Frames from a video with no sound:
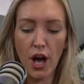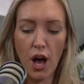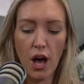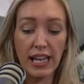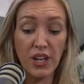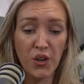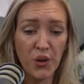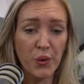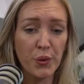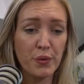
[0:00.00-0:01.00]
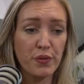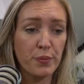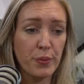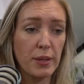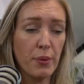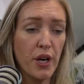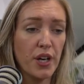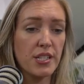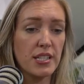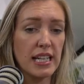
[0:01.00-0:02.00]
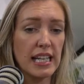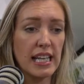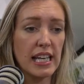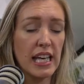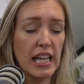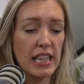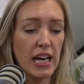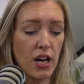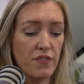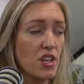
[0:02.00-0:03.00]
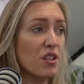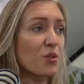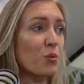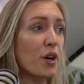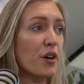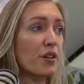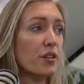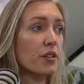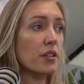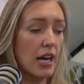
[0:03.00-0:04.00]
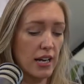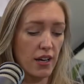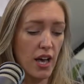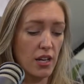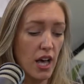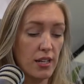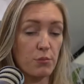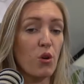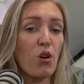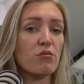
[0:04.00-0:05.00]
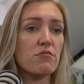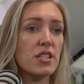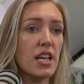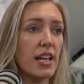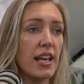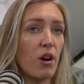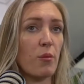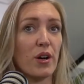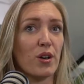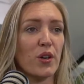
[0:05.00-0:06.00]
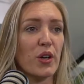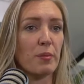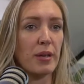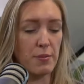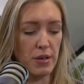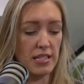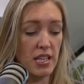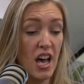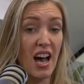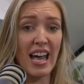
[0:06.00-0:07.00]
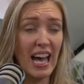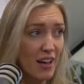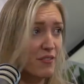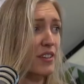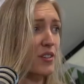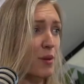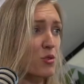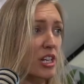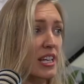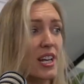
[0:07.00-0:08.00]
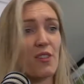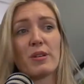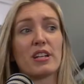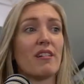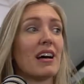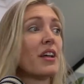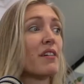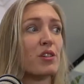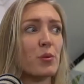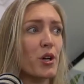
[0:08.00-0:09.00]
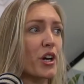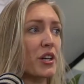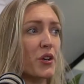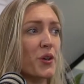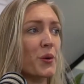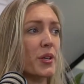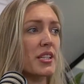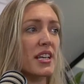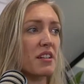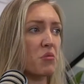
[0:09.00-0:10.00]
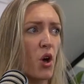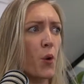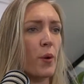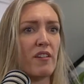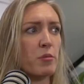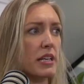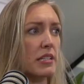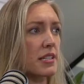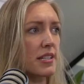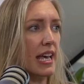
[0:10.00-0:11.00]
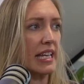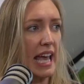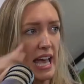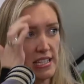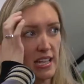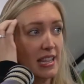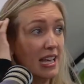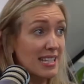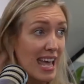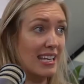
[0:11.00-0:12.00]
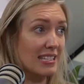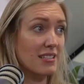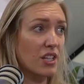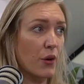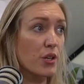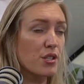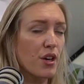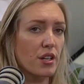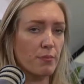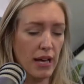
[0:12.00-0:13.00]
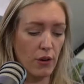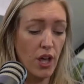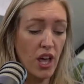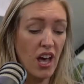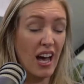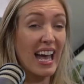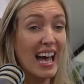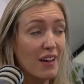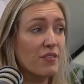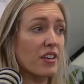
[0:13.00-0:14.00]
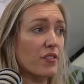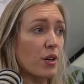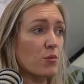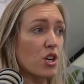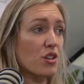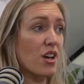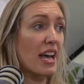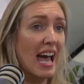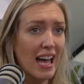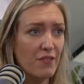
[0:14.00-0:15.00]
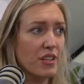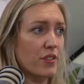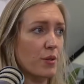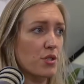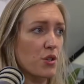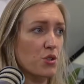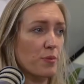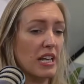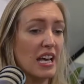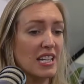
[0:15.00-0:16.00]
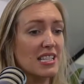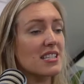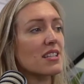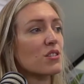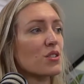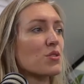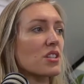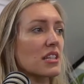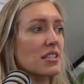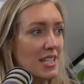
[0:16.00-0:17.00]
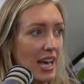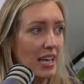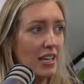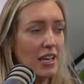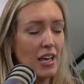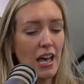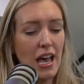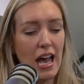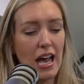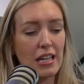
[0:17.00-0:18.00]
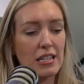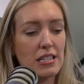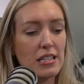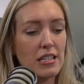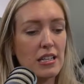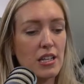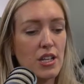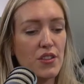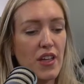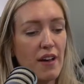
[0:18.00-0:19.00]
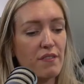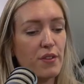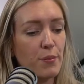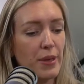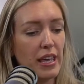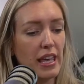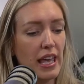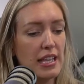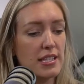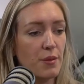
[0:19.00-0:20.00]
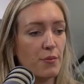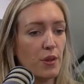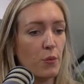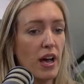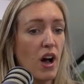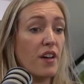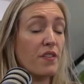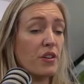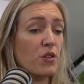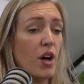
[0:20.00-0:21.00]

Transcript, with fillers: I know for me personally that I've done the work and I, I, and I'm not sitting here, oh my god, look at me. But it's I have given up drinking. I've been around everyone I know and said no when everybody else is saying yes. Like mm-hmm. that takes you know a certain amount. I have given up drugs. I have given up social media, and I still do to this day. Mm-hmm. And that for me is something where I feel